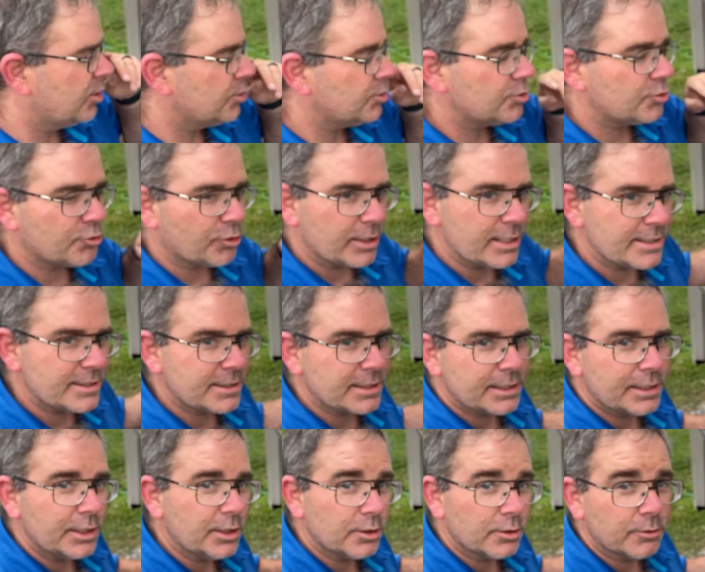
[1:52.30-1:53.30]

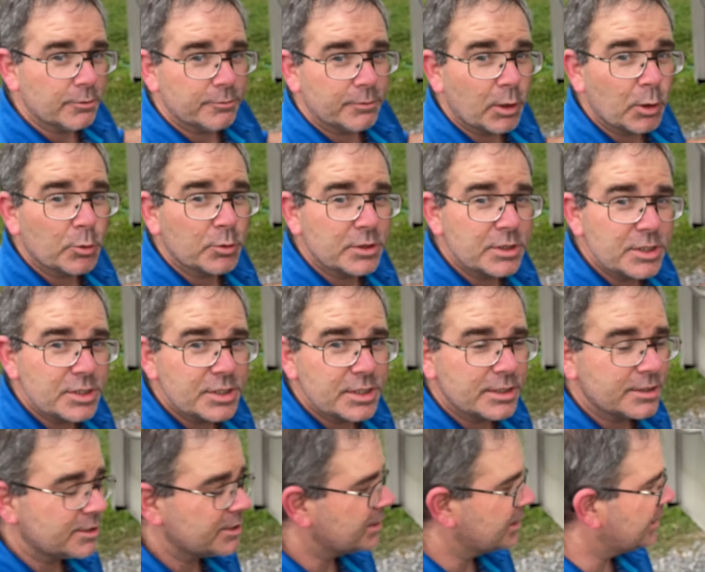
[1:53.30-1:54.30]
tracing your voltage
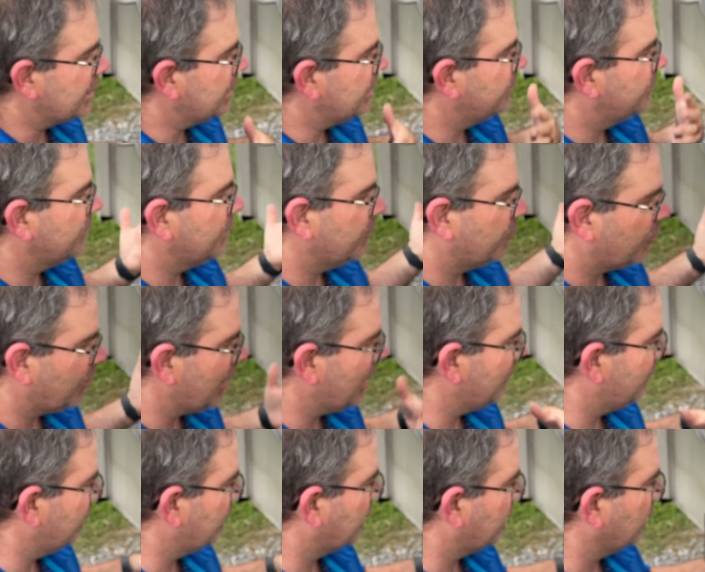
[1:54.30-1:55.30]
and see if we have
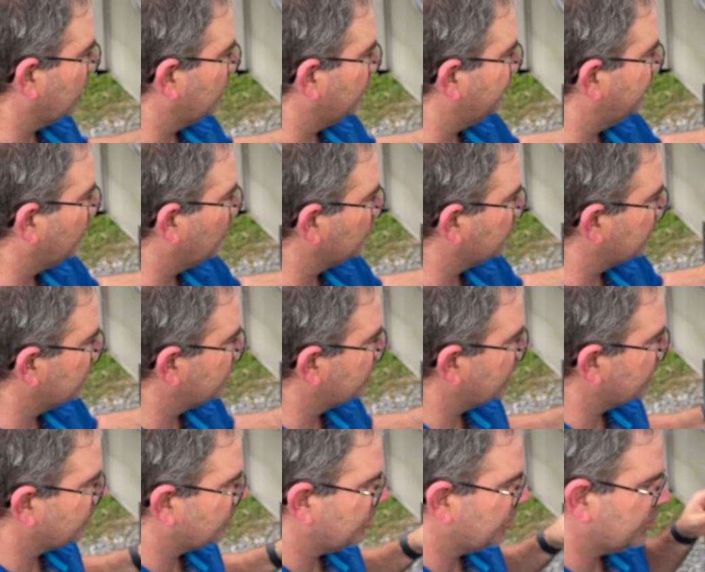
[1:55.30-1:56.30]
any kind of voltage
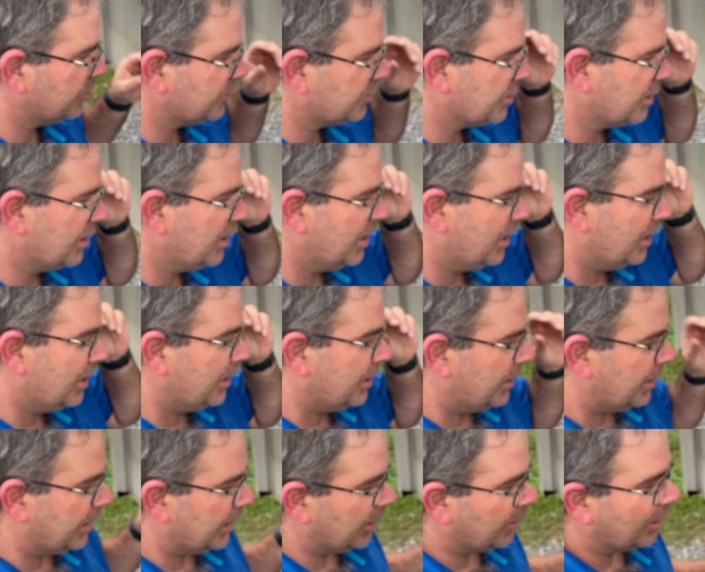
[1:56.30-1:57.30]
issues.
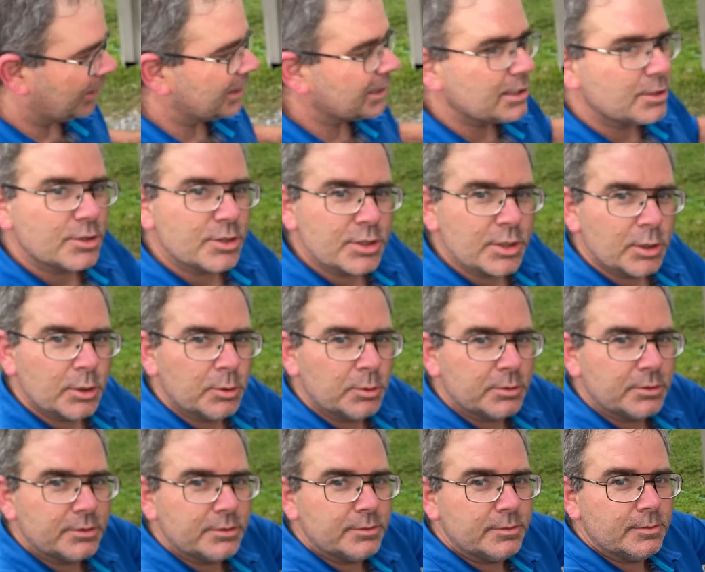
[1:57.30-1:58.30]
Now, I didn't show
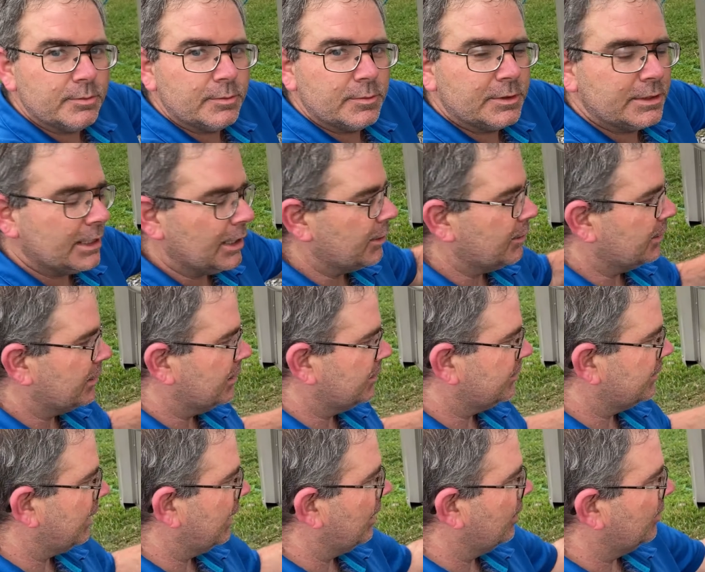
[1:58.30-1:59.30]
tearing this
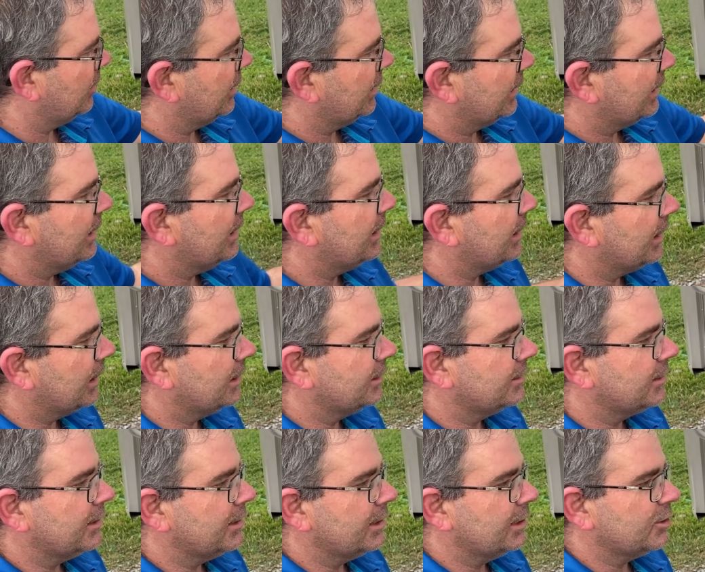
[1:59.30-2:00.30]
down and getting
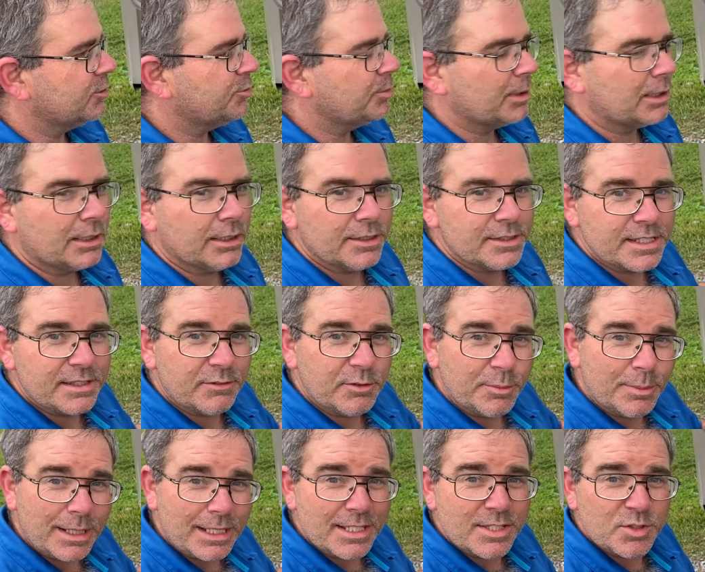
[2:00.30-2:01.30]
into this because
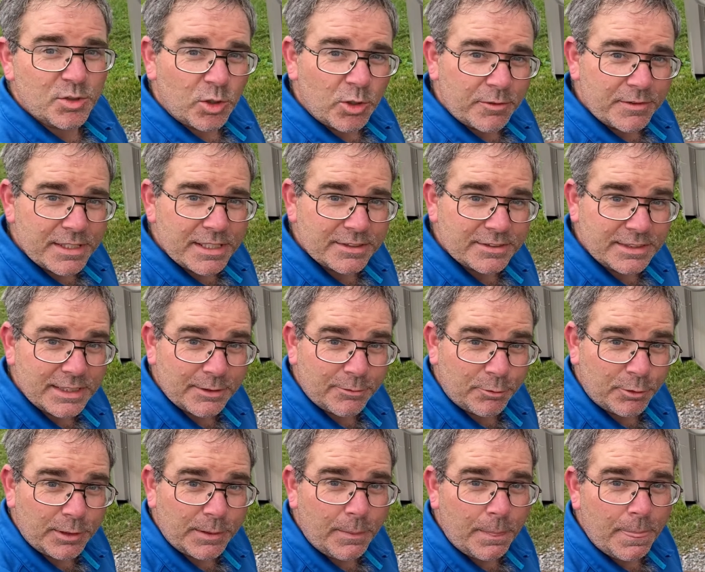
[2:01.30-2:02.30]
everybody's RV is
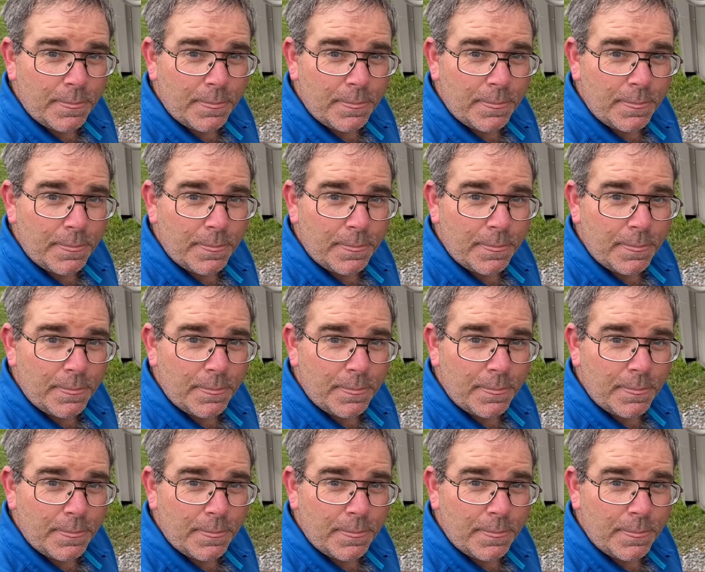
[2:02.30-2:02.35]
different.